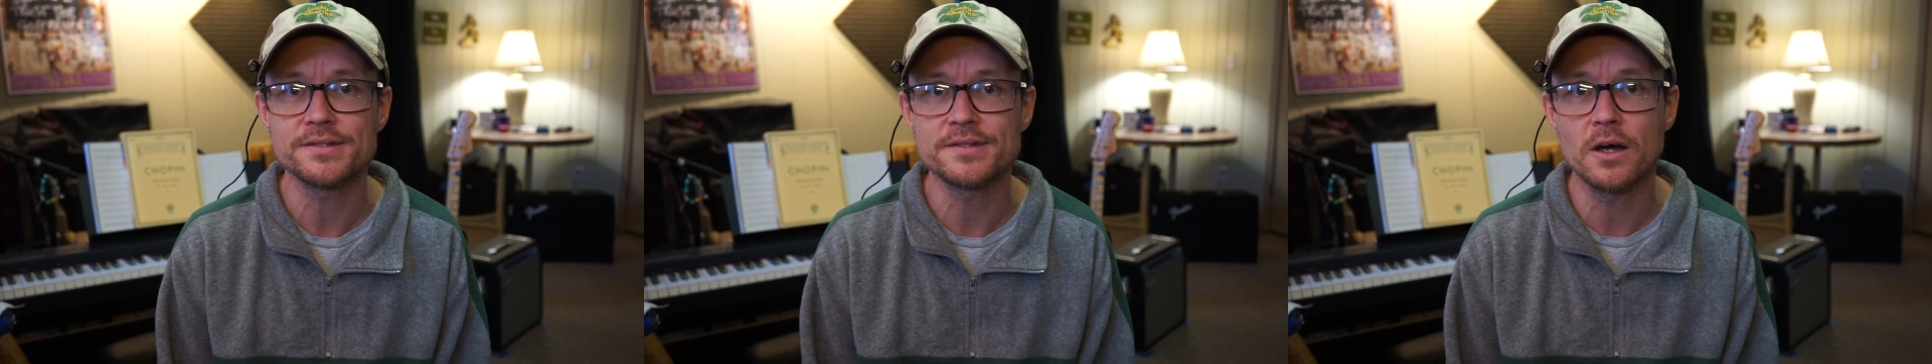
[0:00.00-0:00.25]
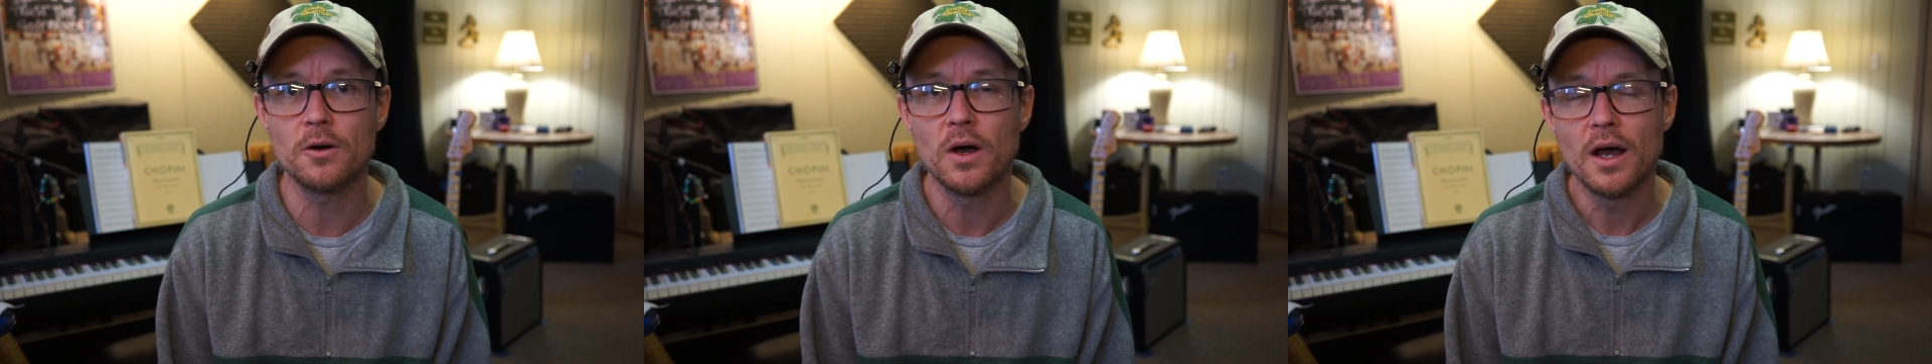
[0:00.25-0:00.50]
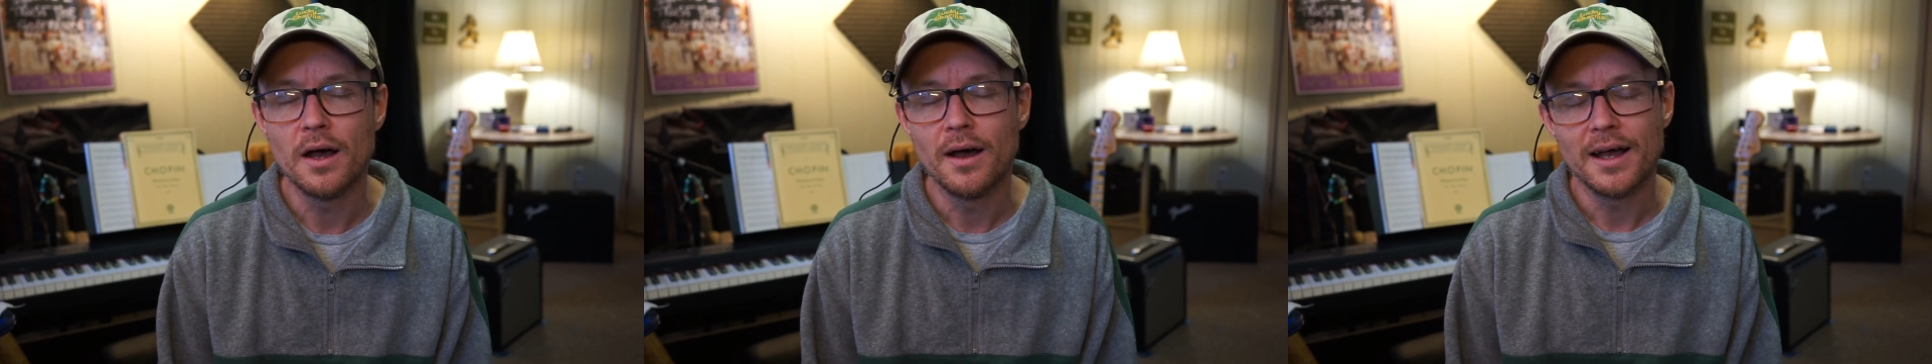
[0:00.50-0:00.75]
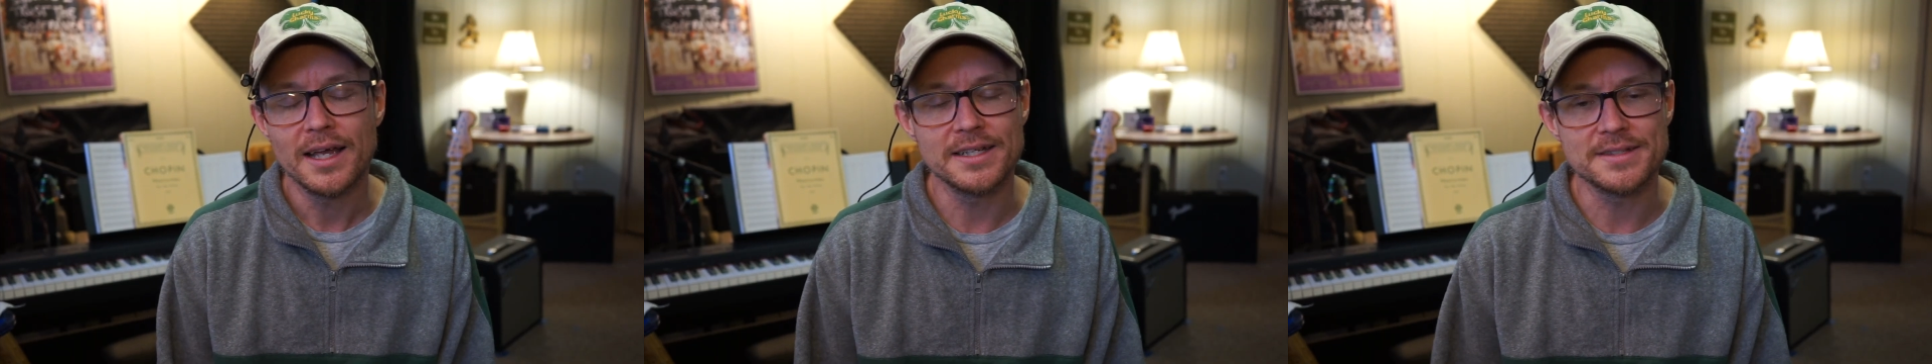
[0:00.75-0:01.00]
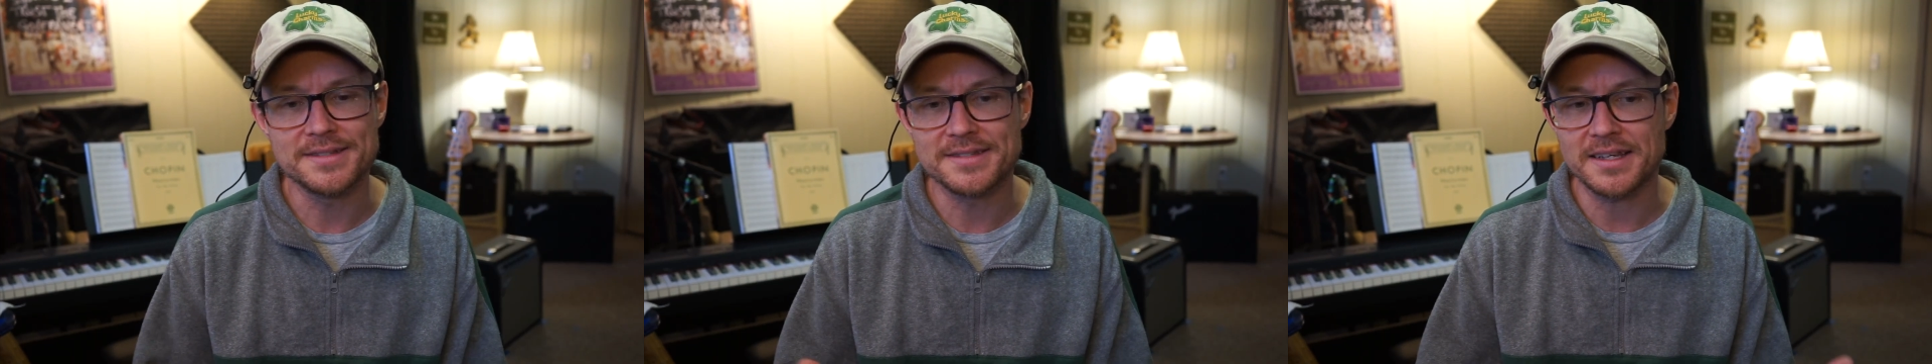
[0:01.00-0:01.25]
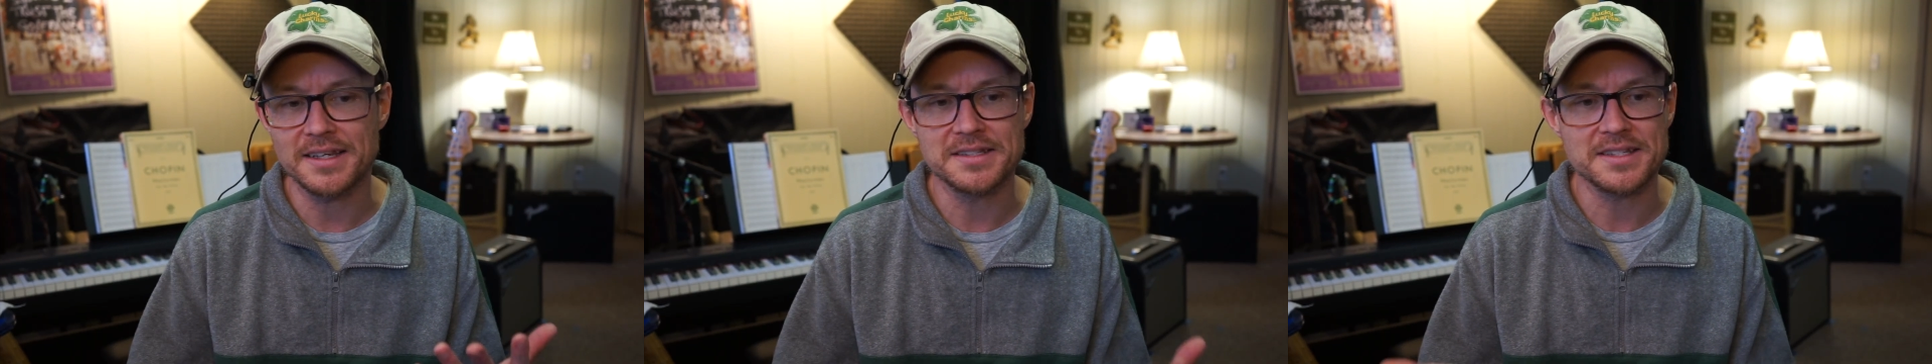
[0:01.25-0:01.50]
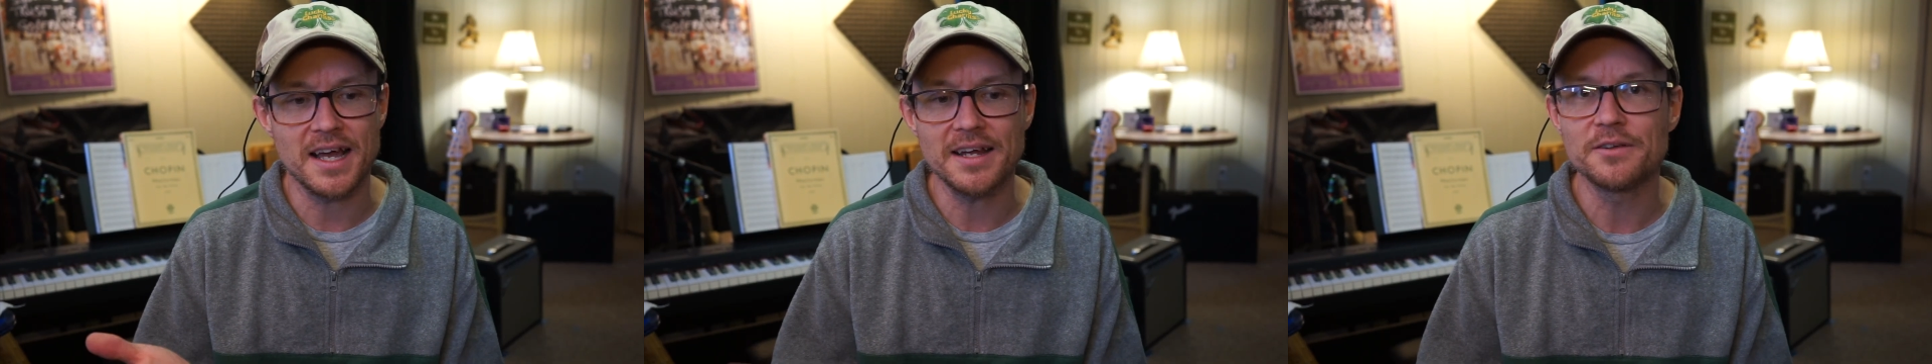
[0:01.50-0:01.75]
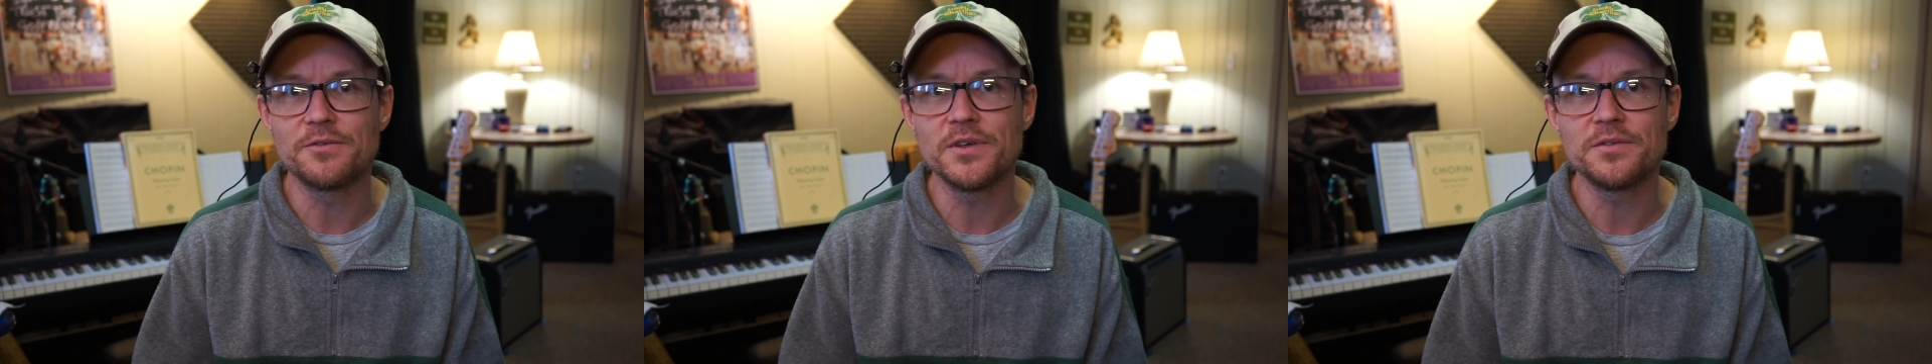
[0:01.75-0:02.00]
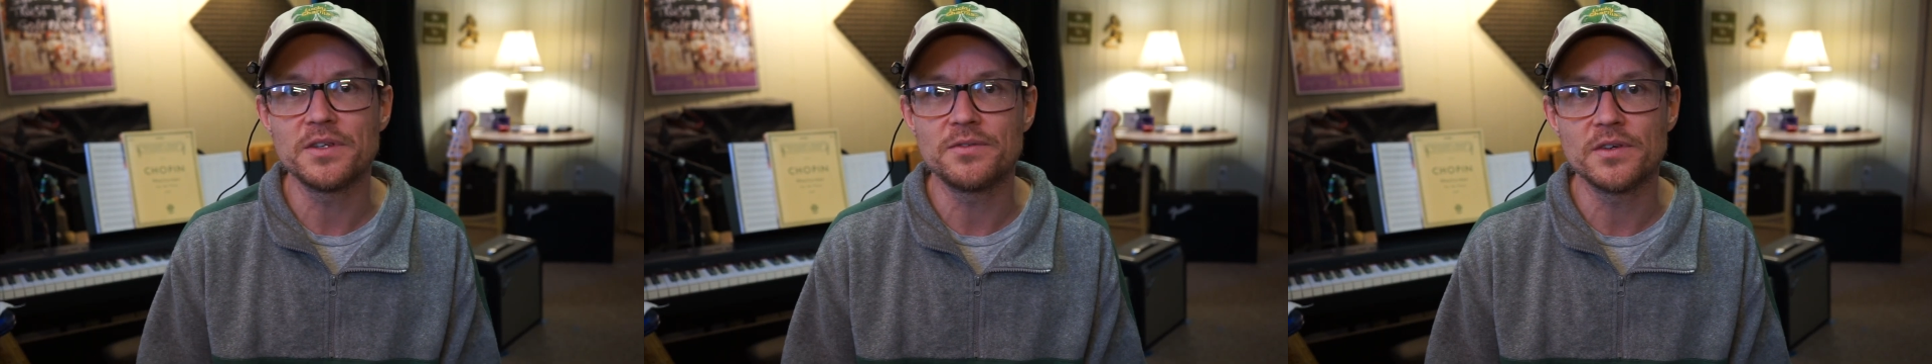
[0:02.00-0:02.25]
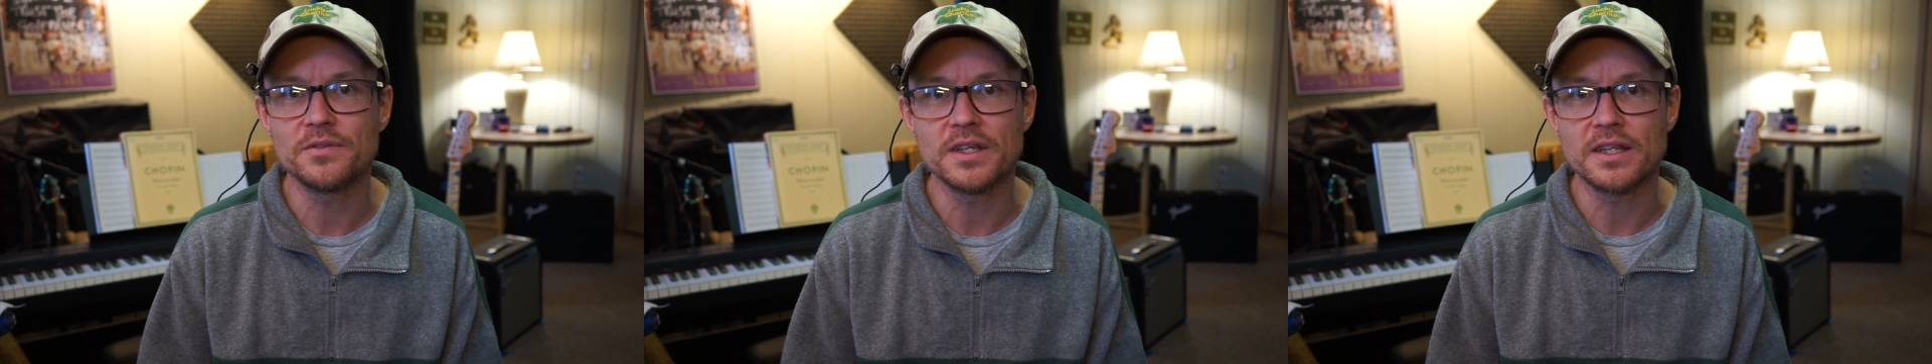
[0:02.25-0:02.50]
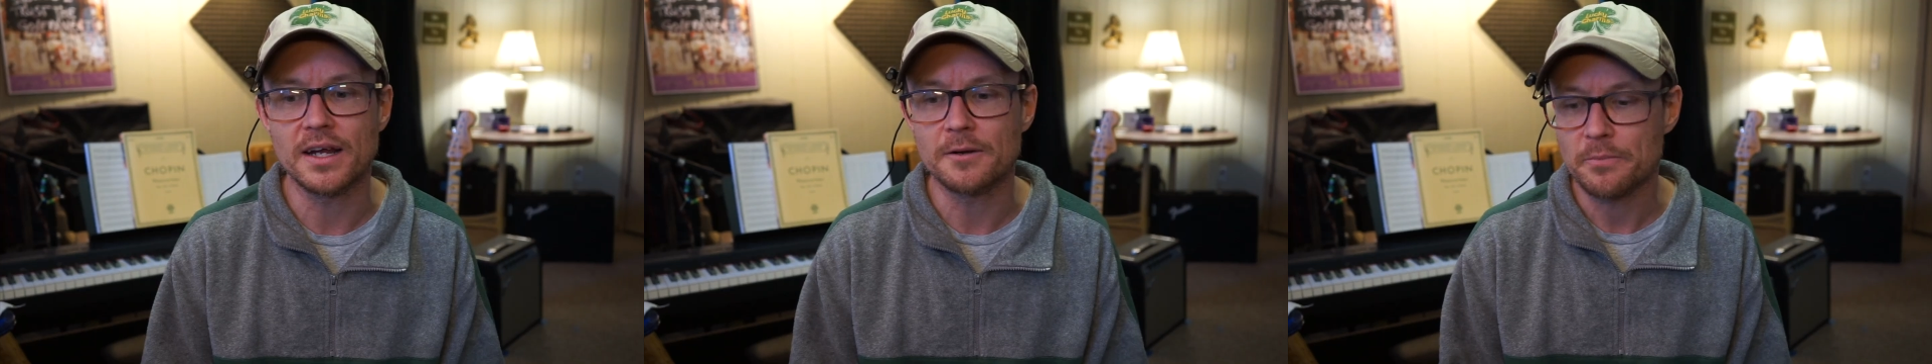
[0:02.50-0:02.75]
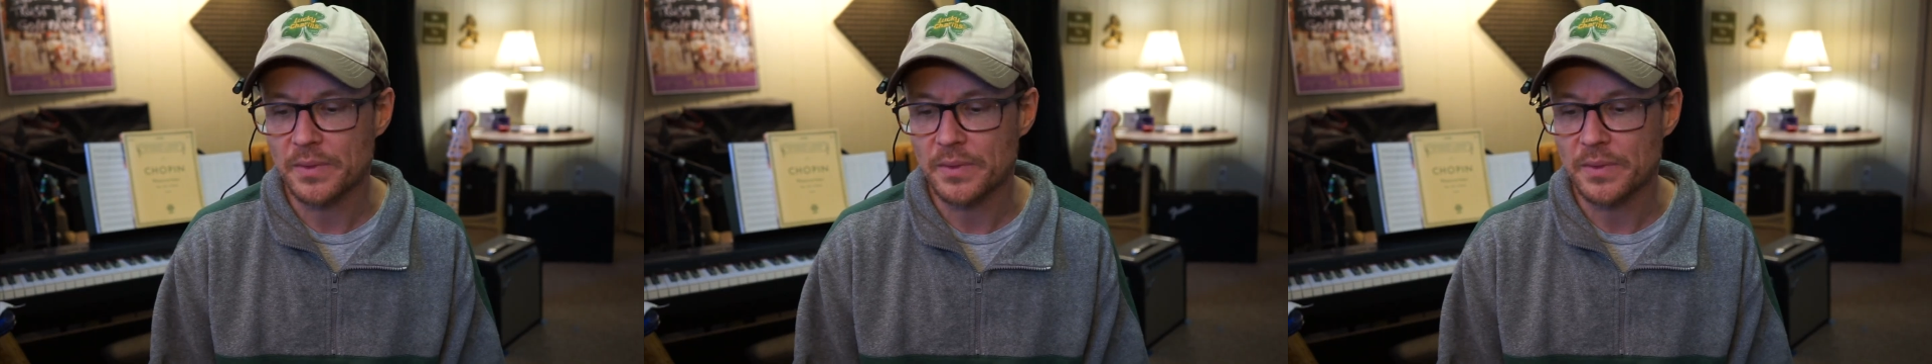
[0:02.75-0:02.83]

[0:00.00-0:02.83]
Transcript: So it's kind of 50-50 there.